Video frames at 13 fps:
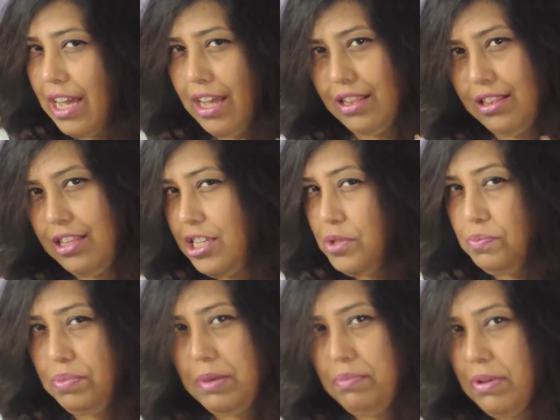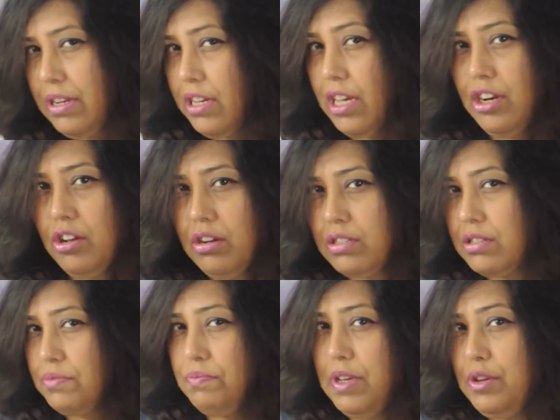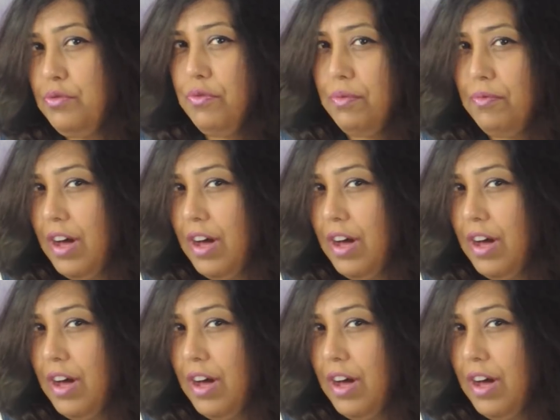and these people cannot be